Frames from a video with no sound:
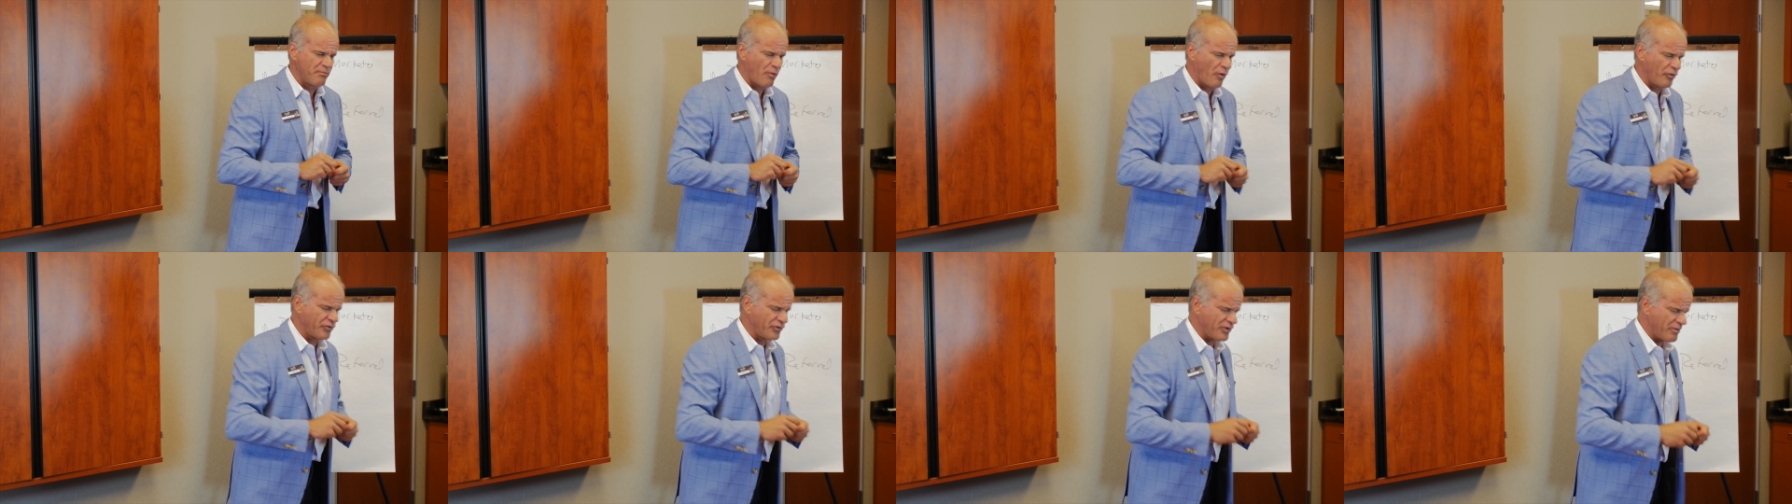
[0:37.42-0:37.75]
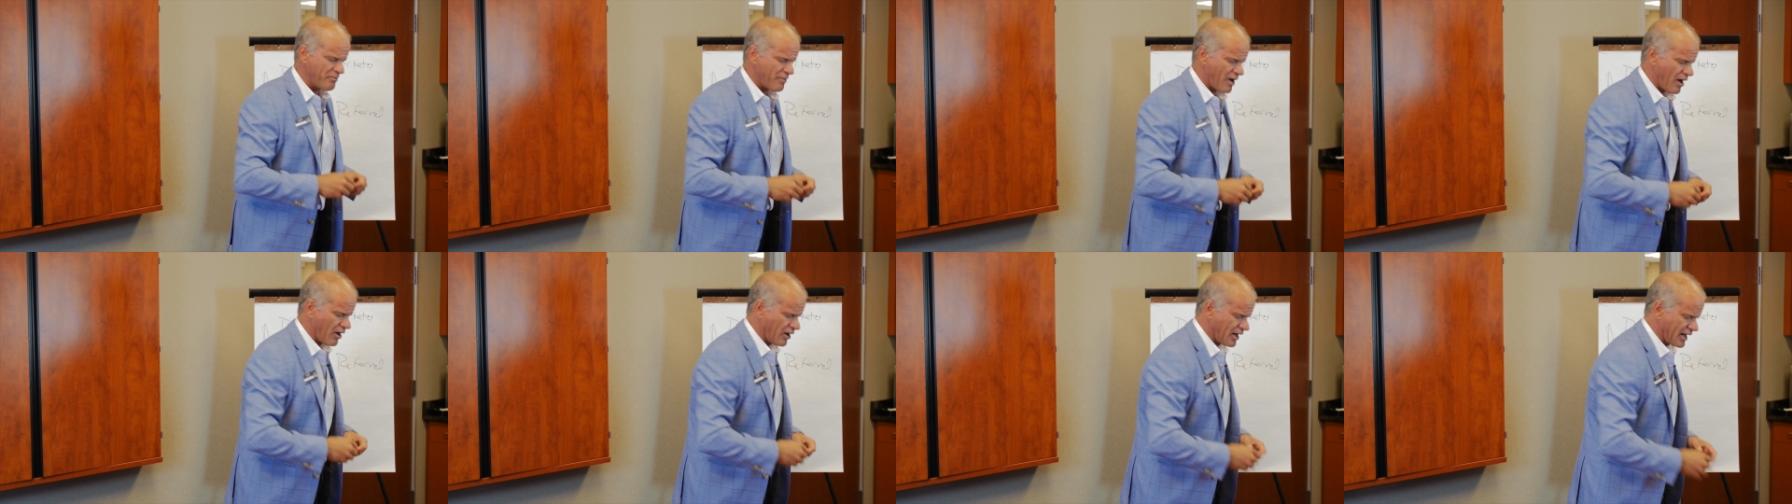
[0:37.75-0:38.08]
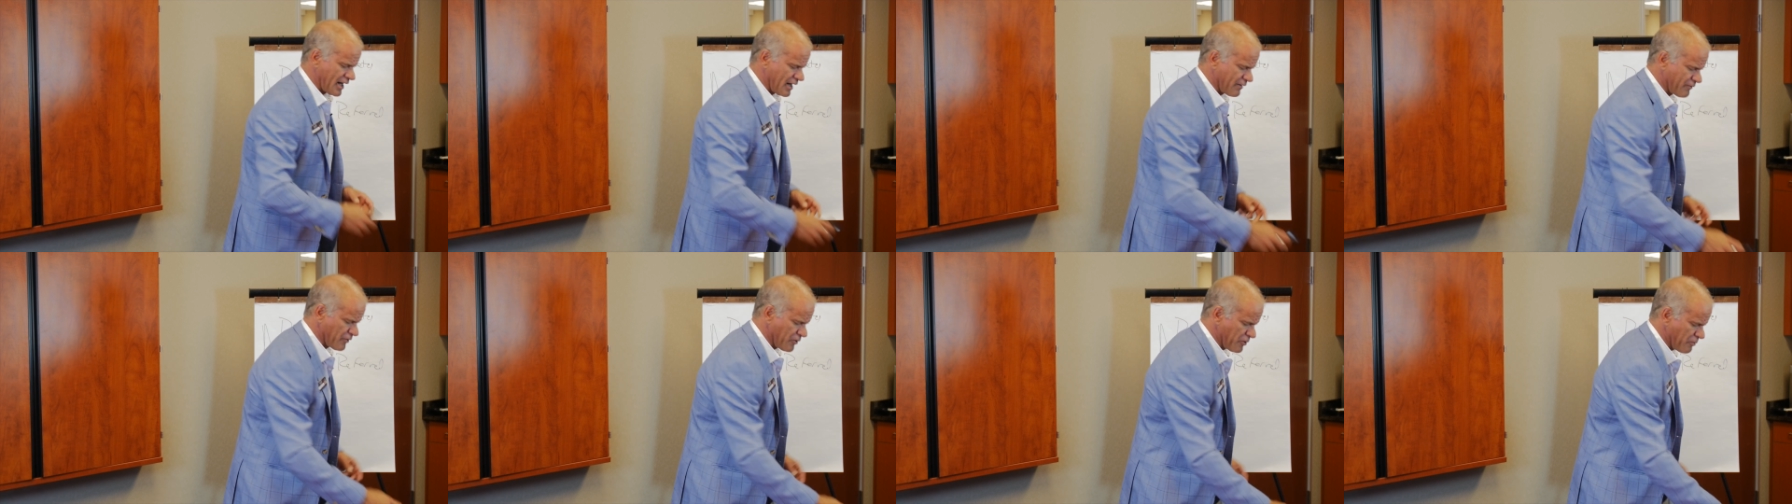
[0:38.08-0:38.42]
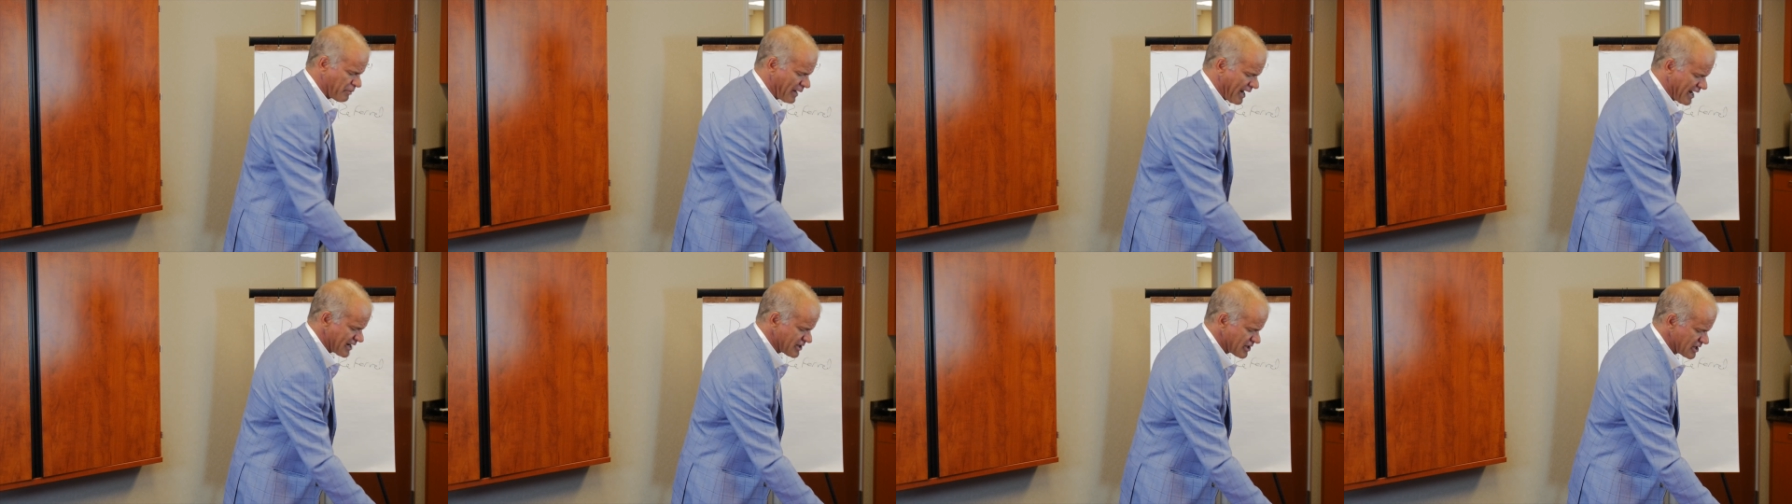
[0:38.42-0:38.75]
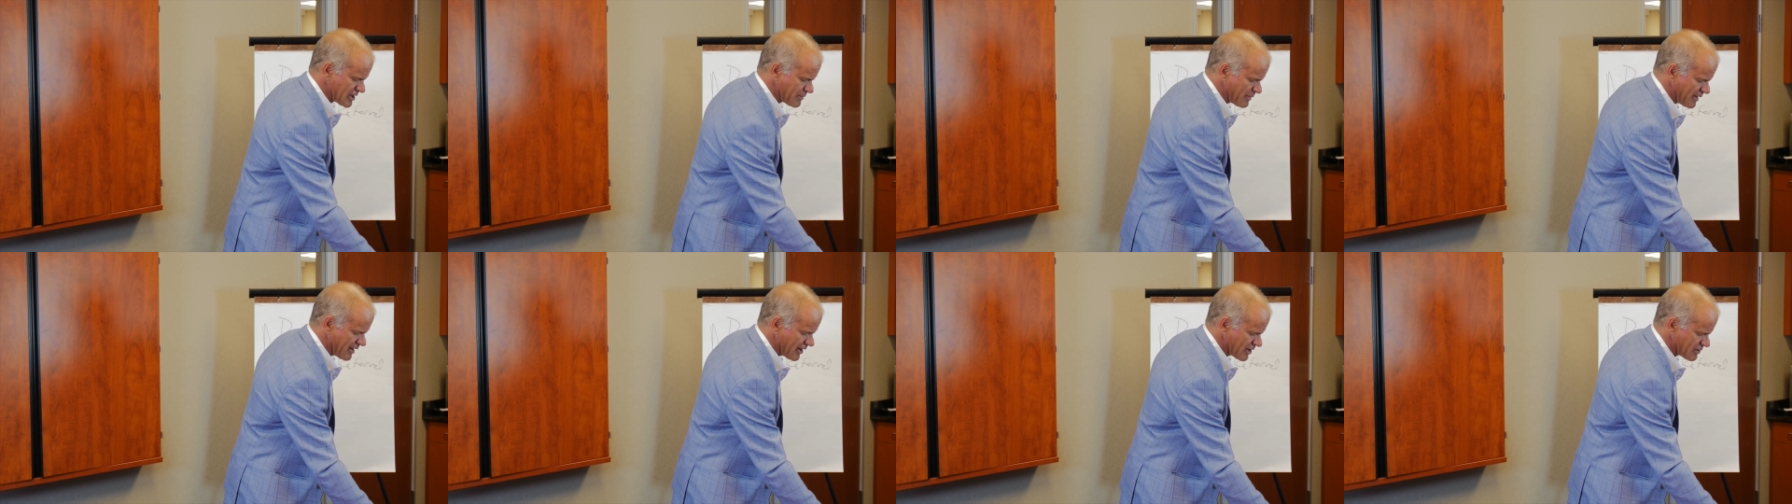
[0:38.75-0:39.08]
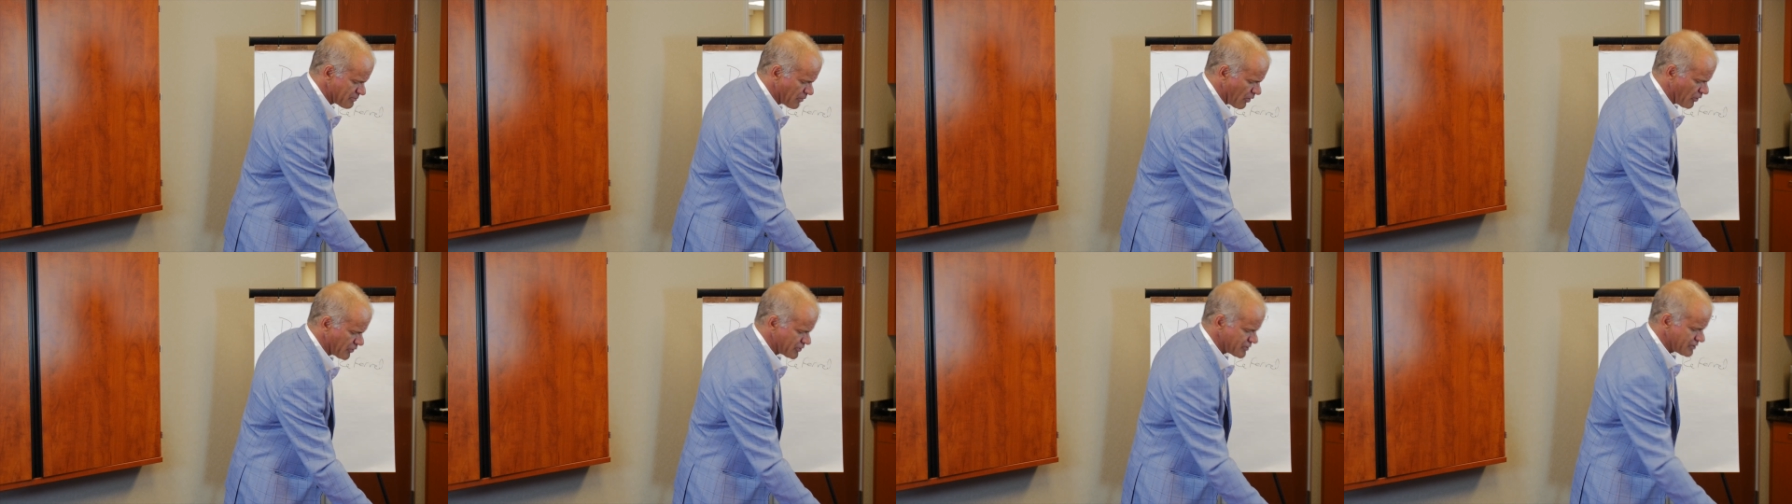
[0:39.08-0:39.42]
mostly marketing for new patients
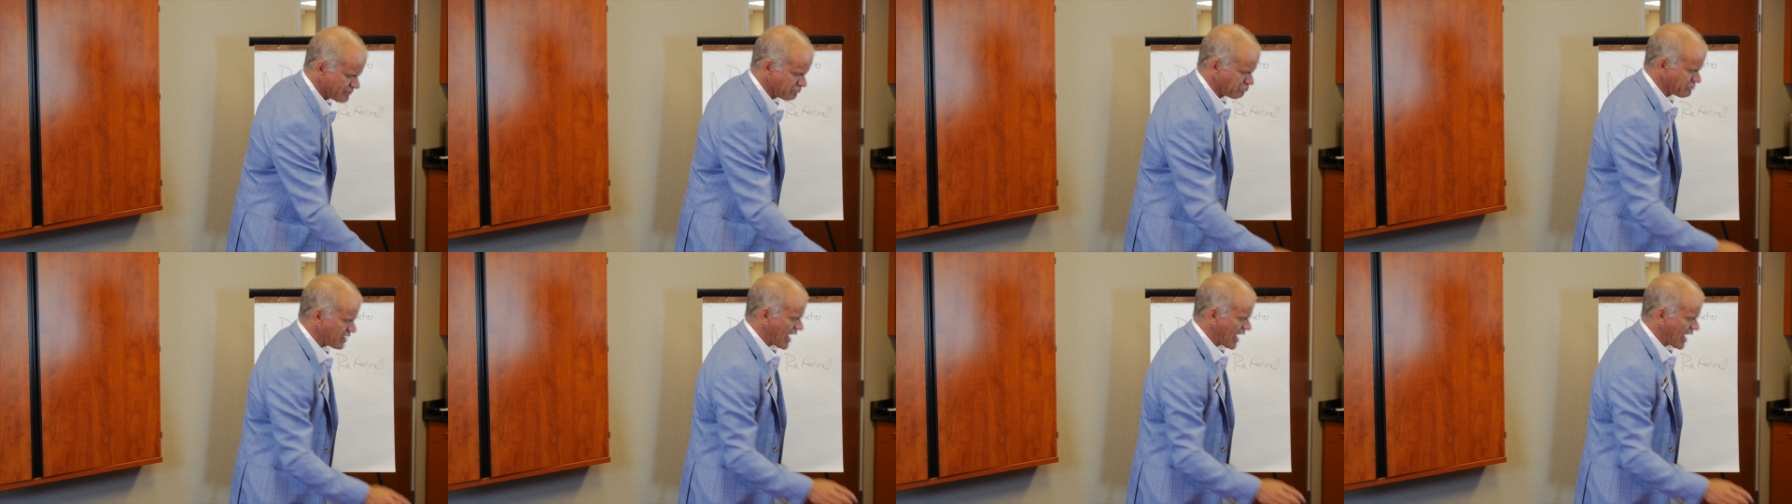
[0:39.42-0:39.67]
because most